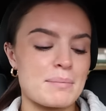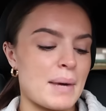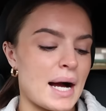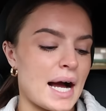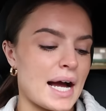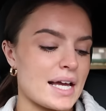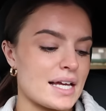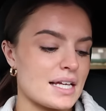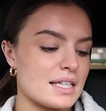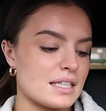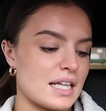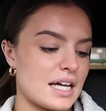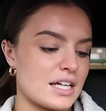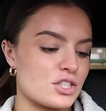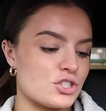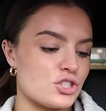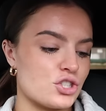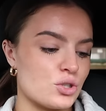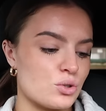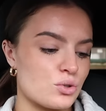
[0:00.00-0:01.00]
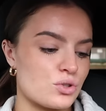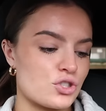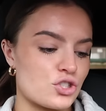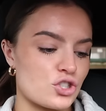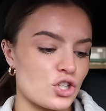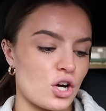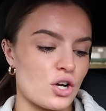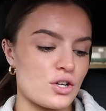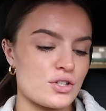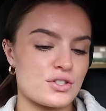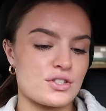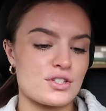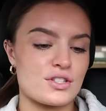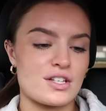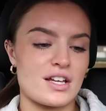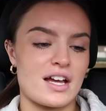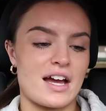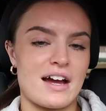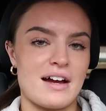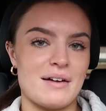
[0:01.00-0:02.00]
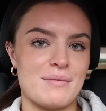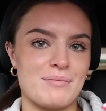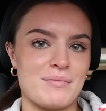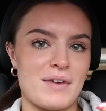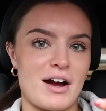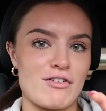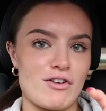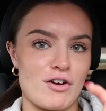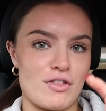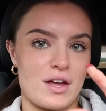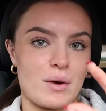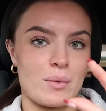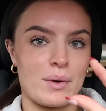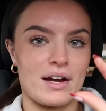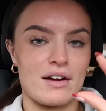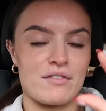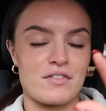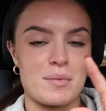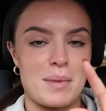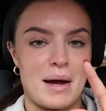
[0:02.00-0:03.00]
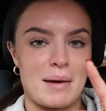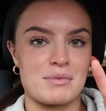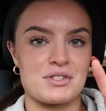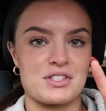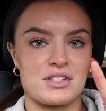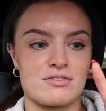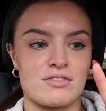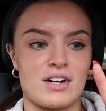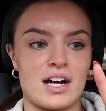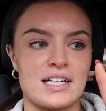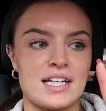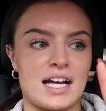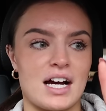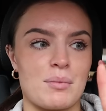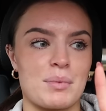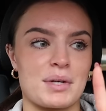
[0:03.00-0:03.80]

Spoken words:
My like juice shots are on their way from Amazon right now,